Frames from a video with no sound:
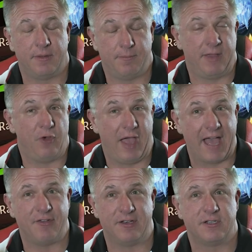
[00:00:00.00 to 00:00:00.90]
if you
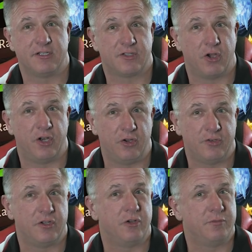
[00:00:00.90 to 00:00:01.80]
haven't, just go to
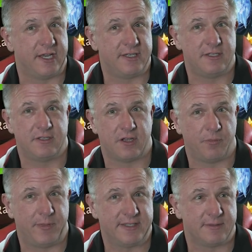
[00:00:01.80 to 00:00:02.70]
YouTube,
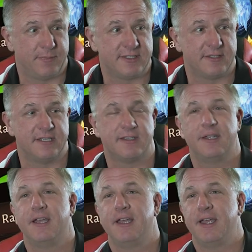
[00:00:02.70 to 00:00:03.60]
JTsAllBusiness.
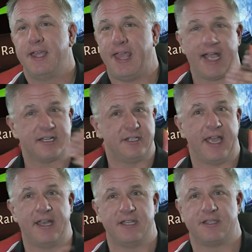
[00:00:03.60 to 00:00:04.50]
he actually
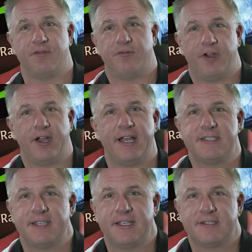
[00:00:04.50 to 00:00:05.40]
had some very
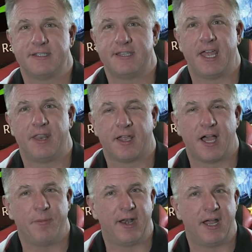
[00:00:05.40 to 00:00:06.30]
nice things to say in the
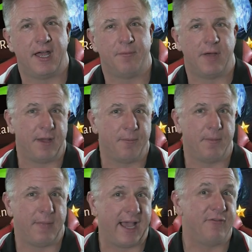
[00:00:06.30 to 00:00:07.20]
comment on
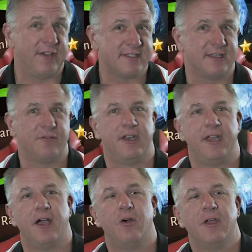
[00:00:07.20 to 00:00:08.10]
my investing
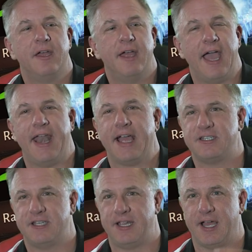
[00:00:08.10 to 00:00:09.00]
video. And
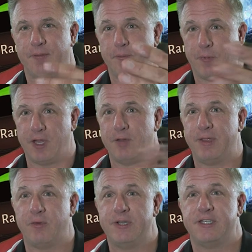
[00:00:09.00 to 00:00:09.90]
actually, I'm going to be
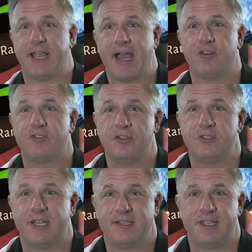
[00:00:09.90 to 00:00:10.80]
reaching out to
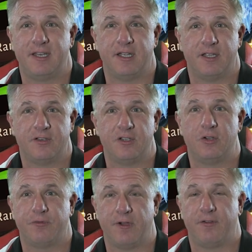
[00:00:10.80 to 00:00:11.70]
JT to
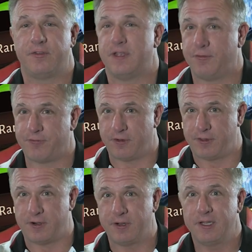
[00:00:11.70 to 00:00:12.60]
do a
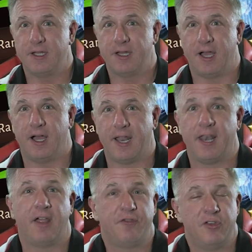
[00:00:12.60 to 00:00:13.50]
further, I'd
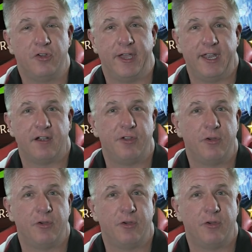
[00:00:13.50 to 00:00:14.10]
love to do an interview